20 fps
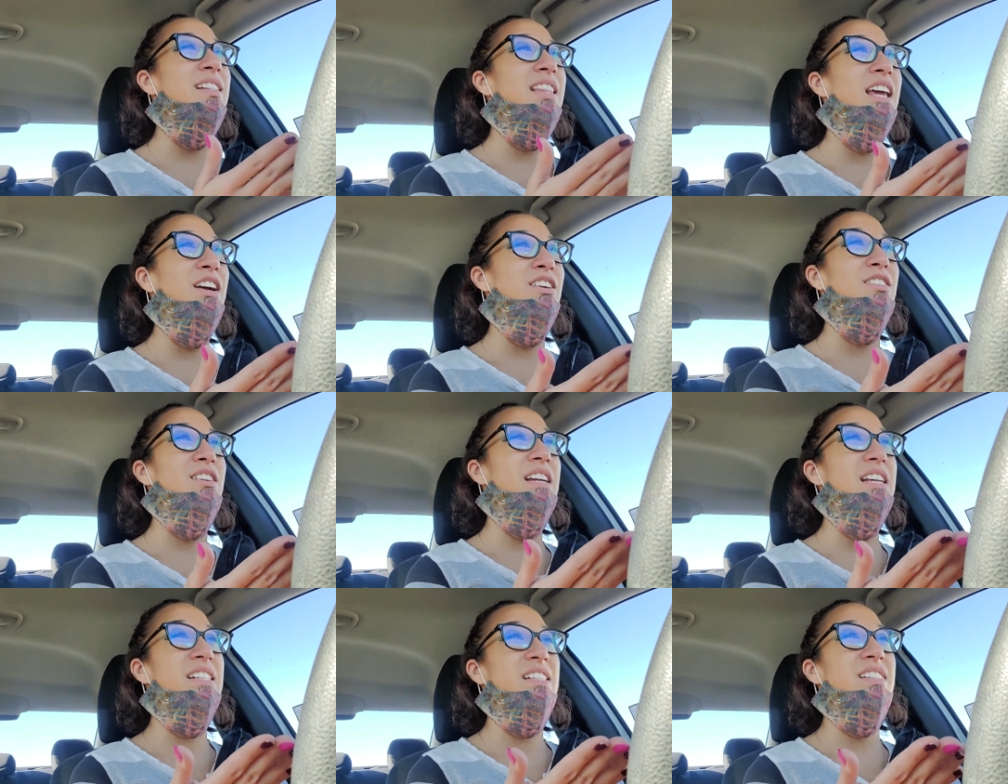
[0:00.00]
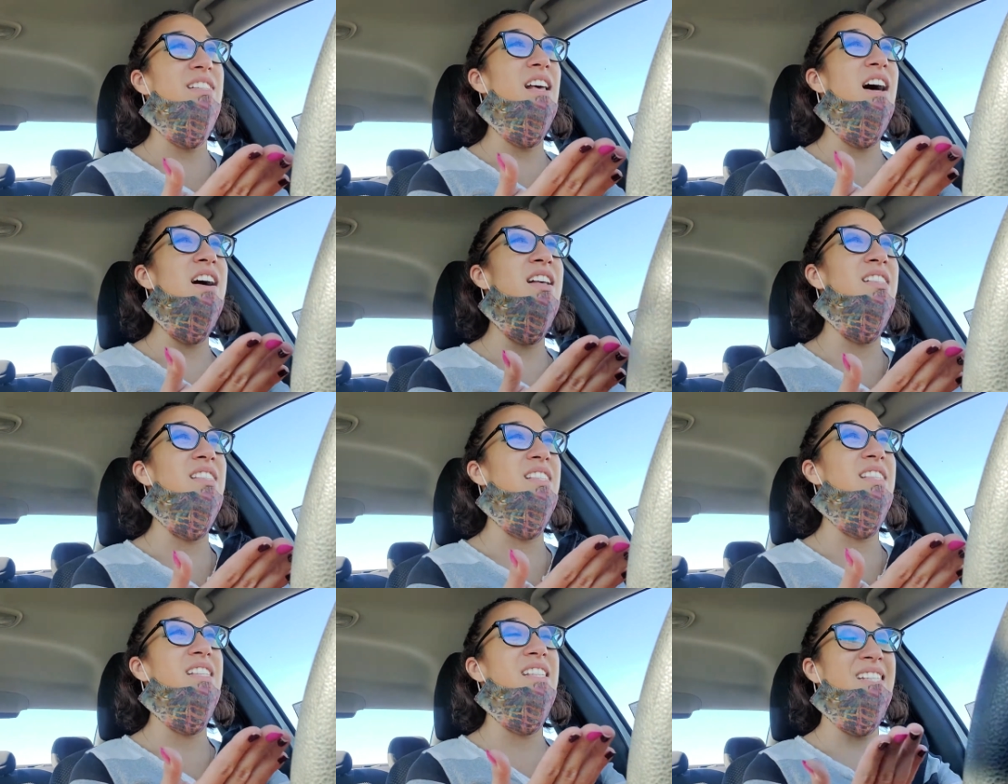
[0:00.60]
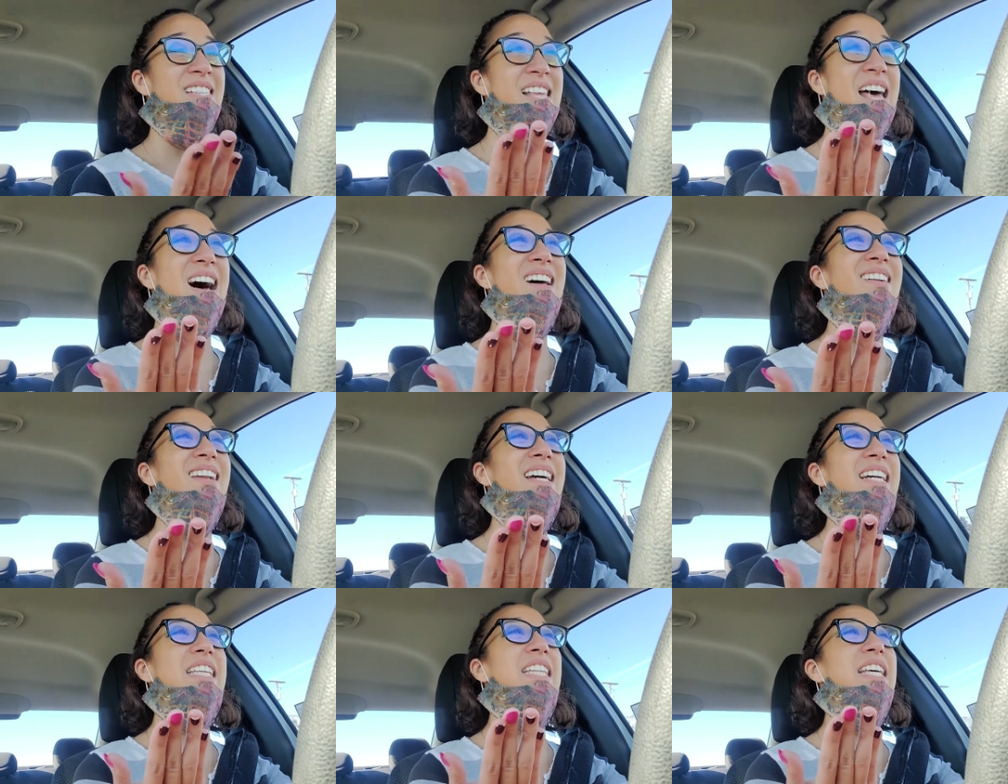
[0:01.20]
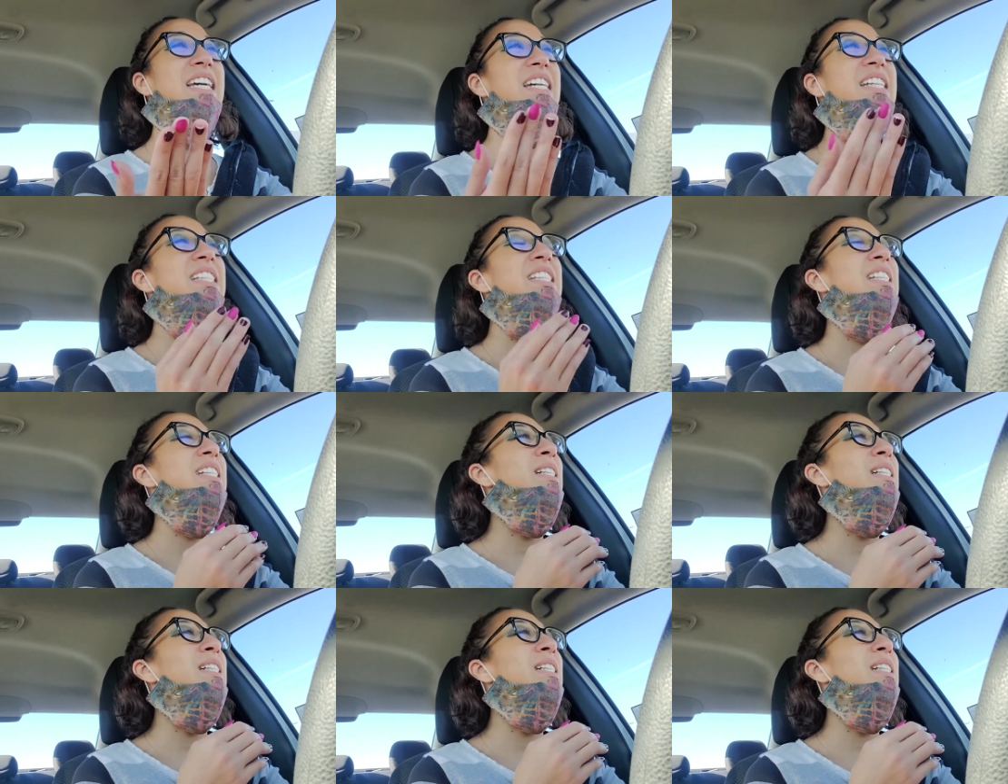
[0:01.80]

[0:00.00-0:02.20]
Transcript: their, his sons to sound like this?